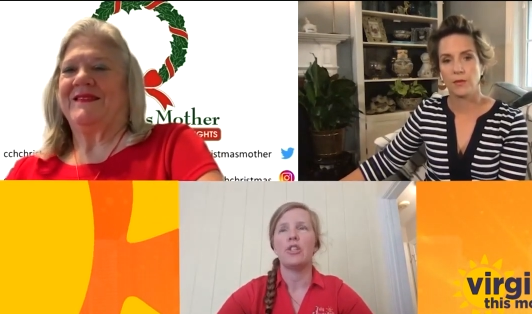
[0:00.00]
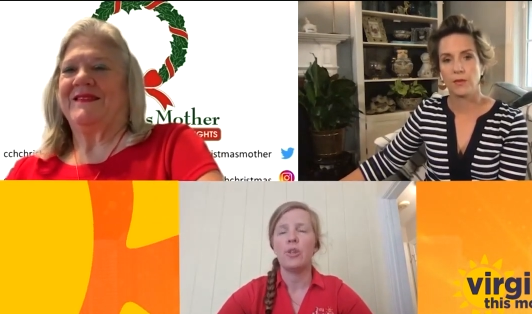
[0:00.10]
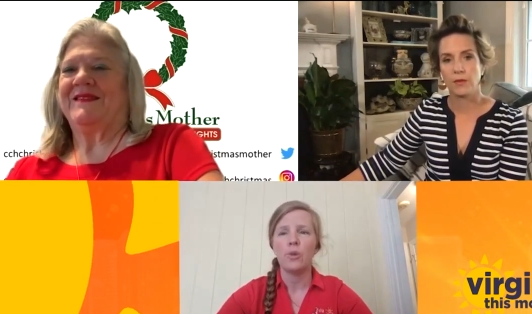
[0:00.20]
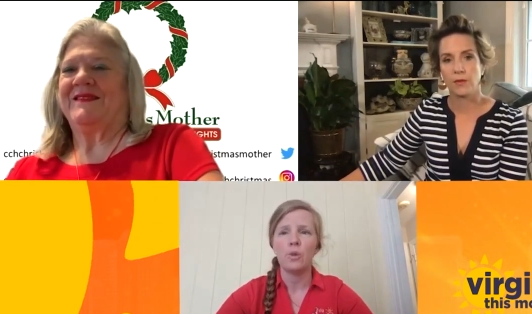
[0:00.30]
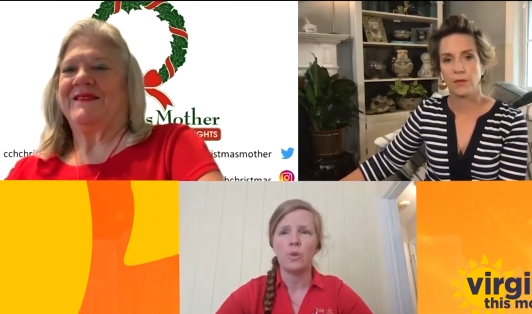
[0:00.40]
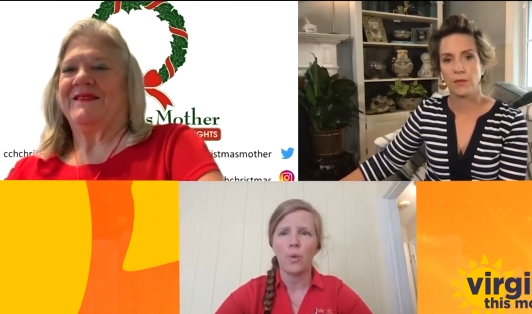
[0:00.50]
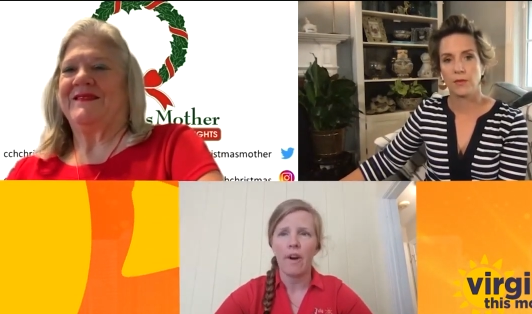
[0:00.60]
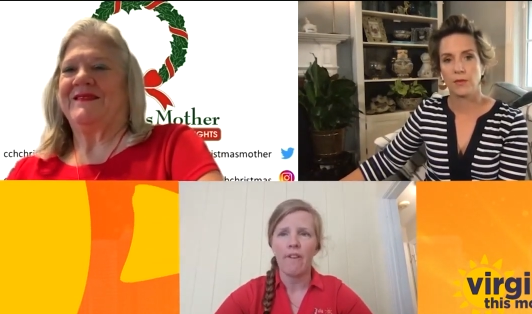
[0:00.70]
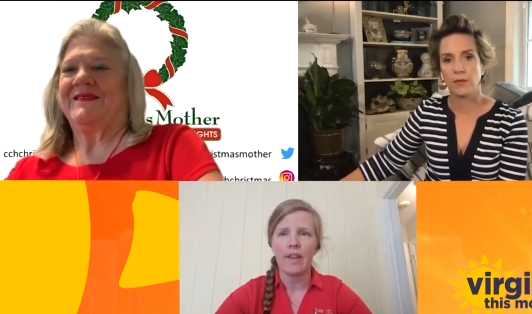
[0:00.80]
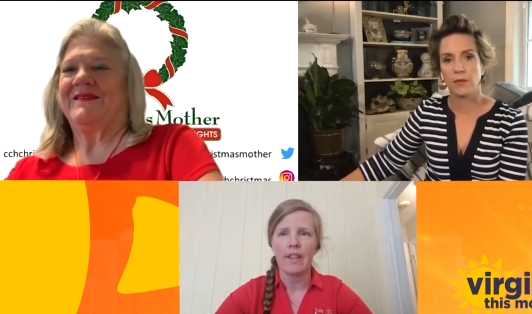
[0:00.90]
Speaker 1: two
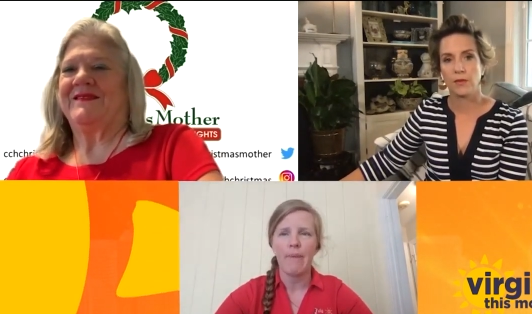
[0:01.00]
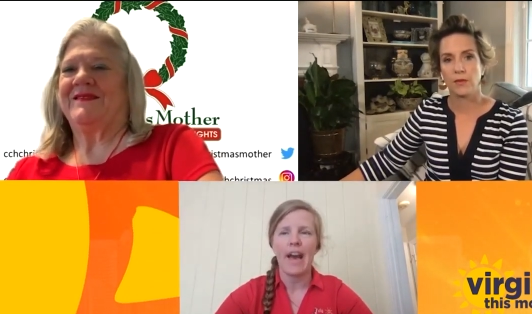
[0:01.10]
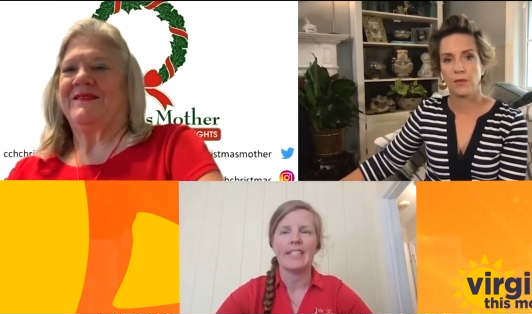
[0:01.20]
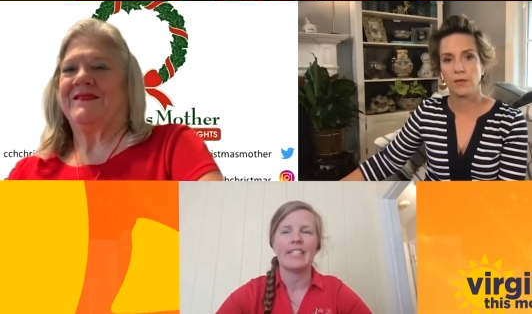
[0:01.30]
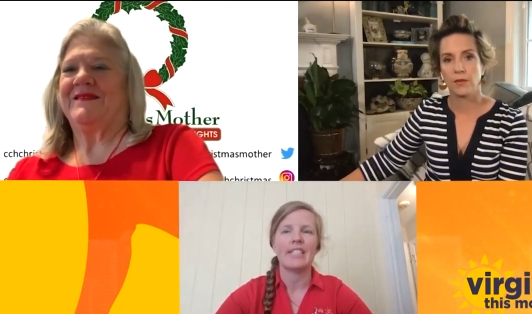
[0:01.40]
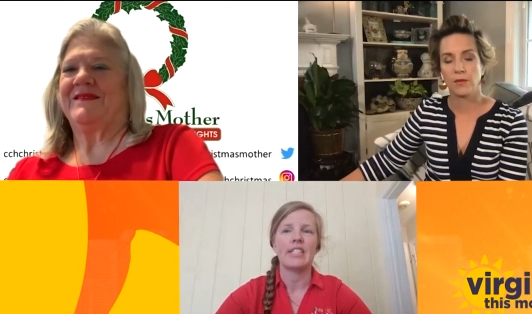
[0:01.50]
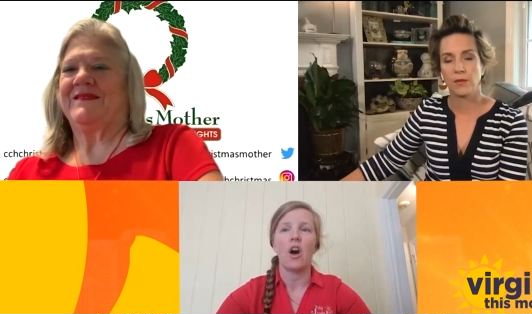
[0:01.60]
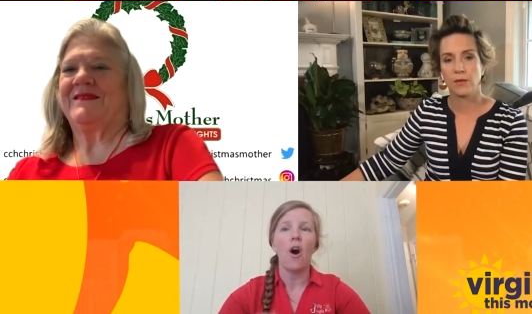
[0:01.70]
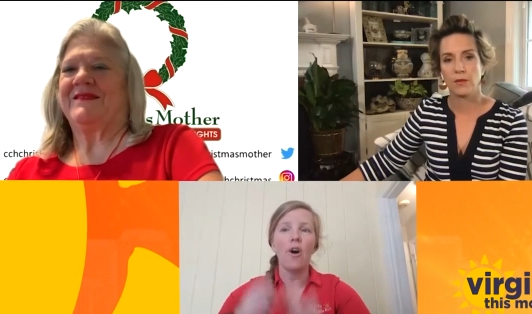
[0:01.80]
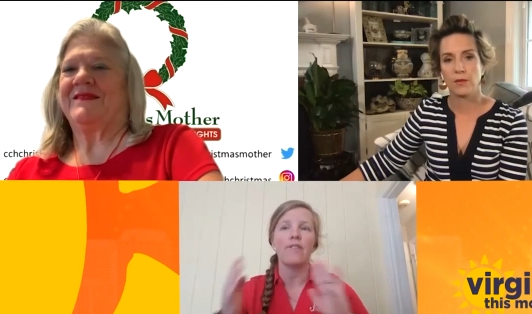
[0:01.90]
12 month passes to
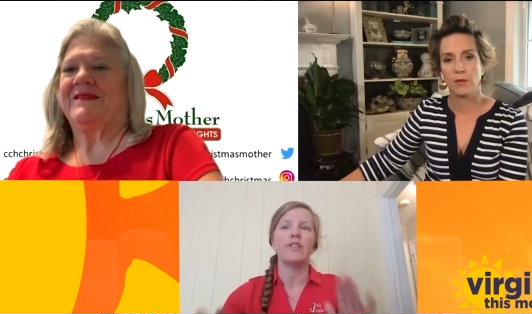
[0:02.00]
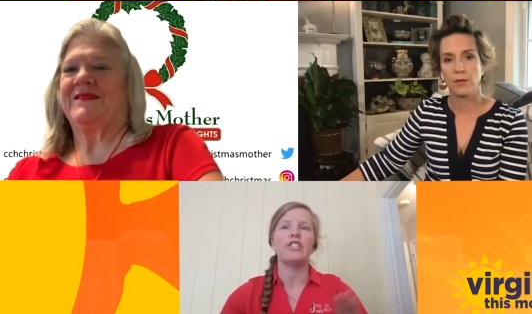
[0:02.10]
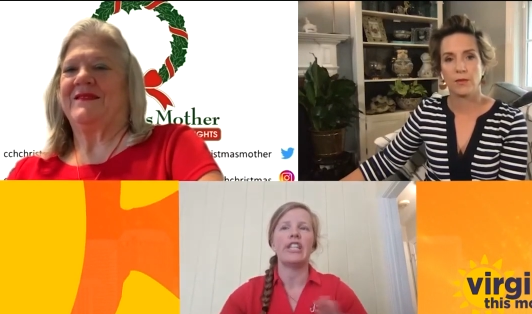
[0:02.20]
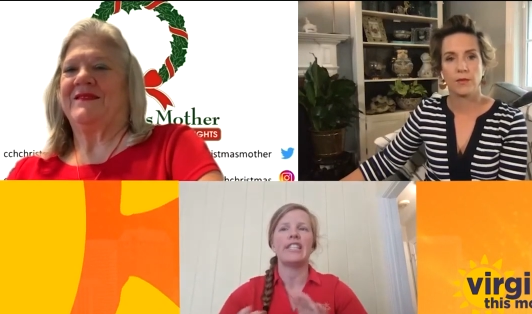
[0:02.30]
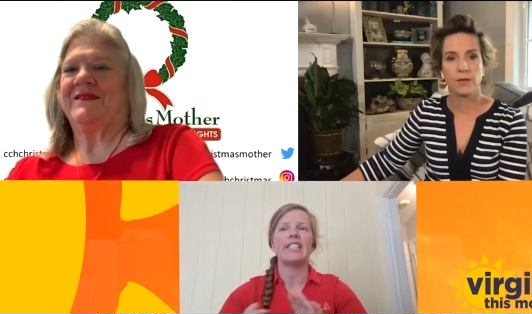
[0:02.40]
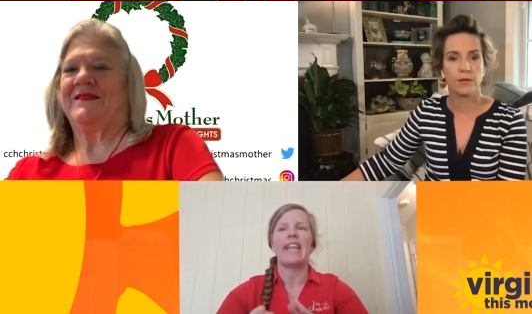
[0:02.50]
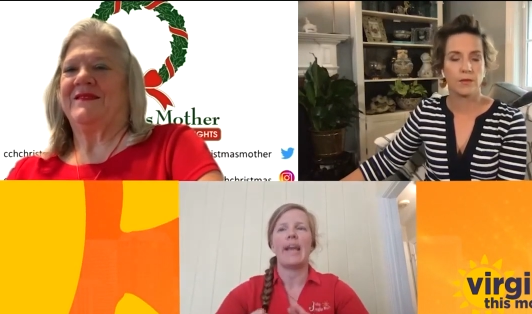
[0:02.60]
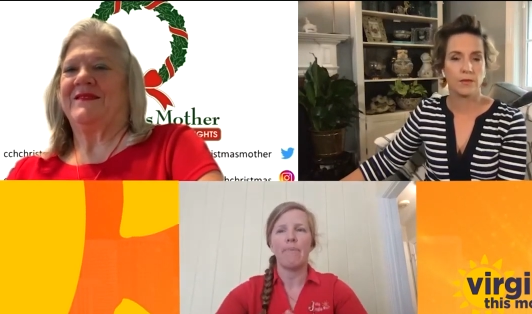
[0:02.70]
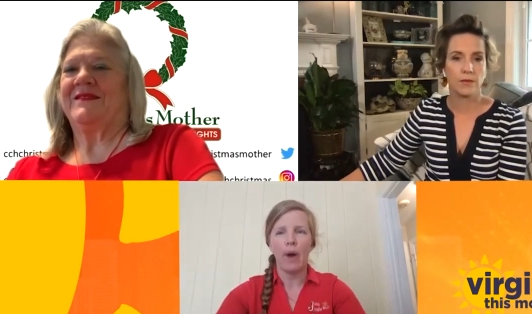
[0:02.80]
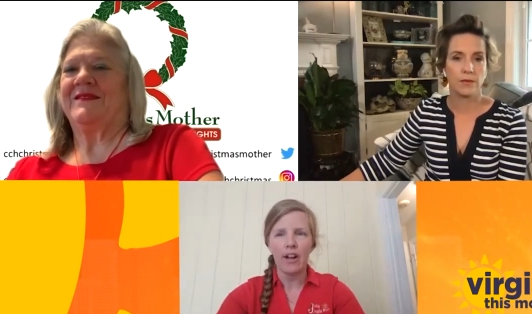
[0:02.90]
all the Virginia
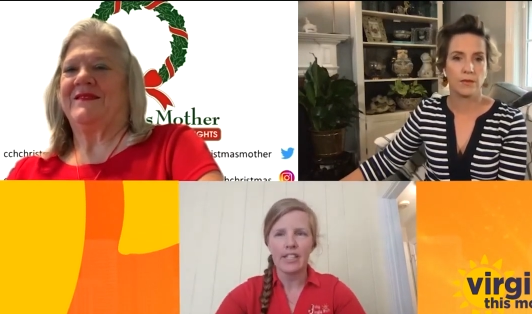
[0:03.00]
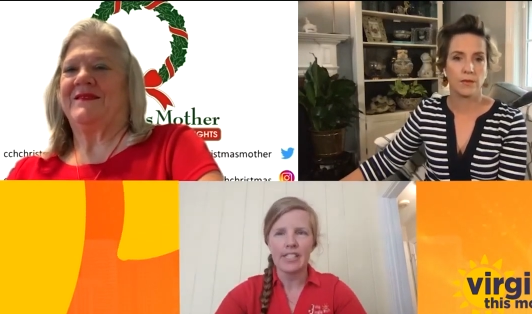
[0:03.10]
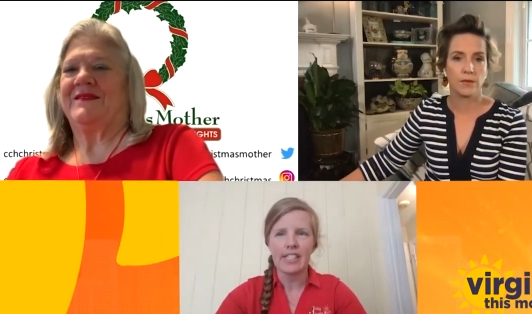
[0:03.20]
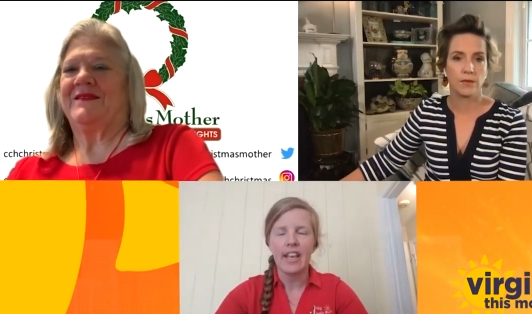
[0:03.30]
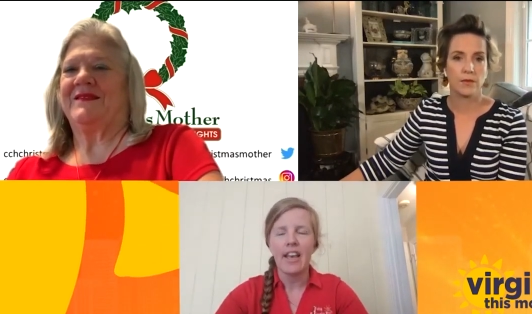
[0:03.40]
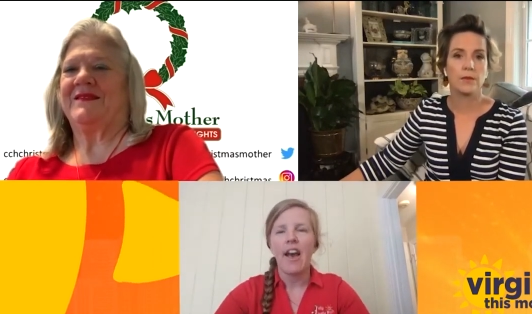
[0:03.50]
state parks.